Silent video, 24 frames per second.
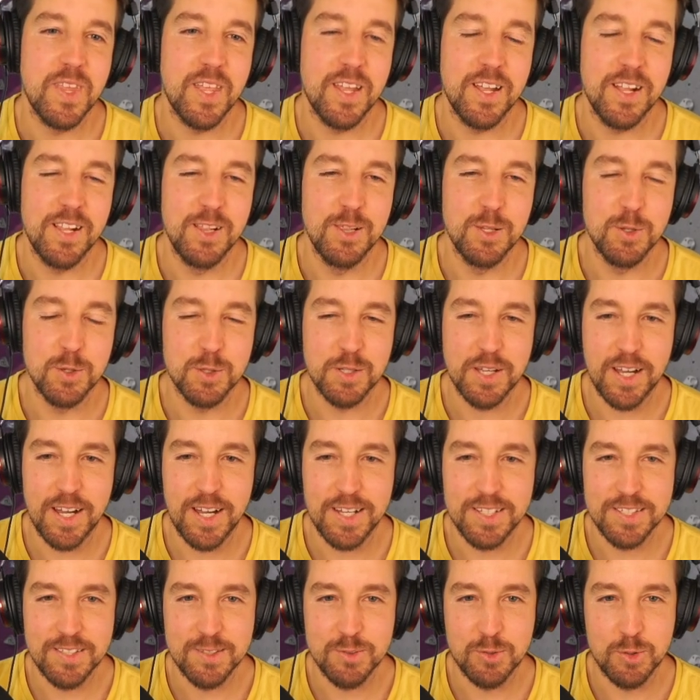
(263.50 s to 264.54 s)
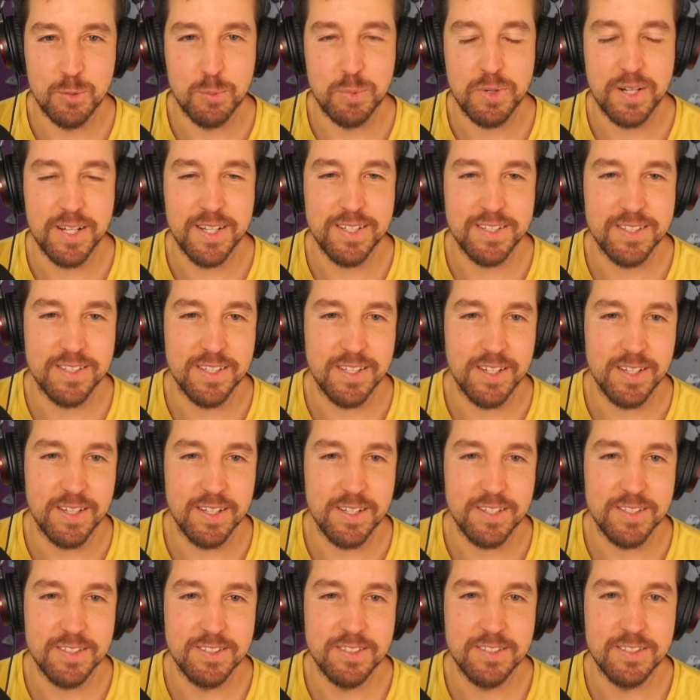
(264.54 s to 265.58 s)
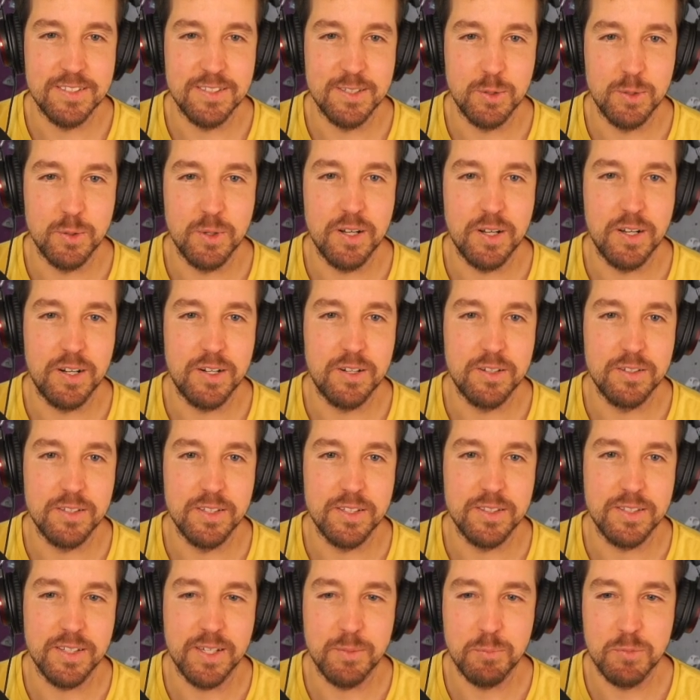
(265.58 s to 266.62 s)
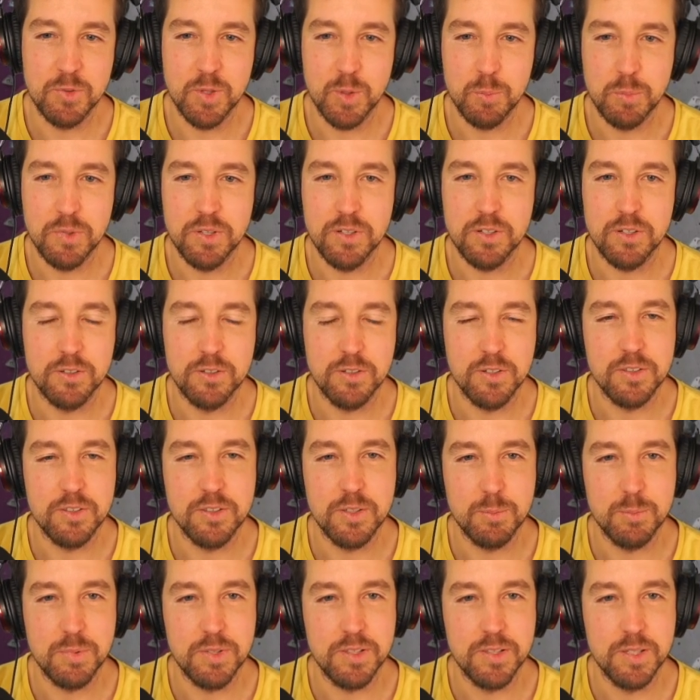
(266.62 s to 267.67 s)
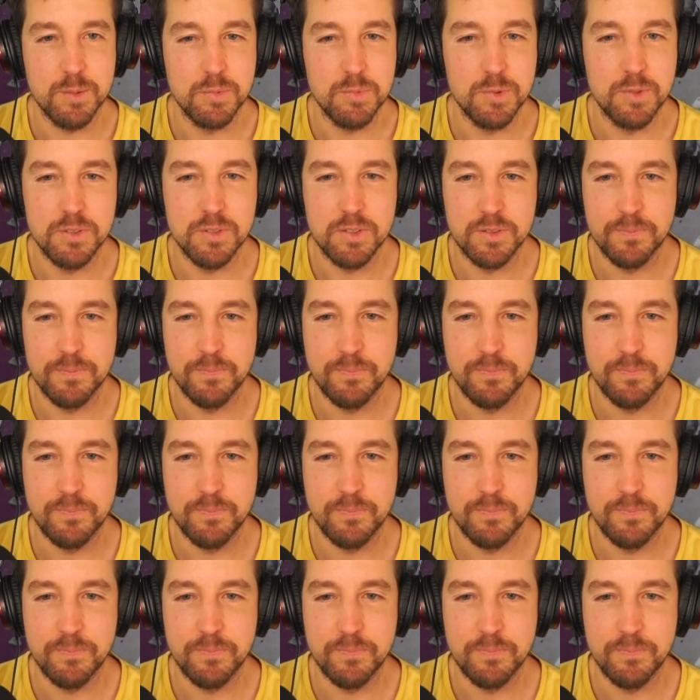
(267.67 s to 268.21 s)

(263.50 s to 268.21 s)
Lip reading: look as surprised as you are that I'm topping or not topping the boulder.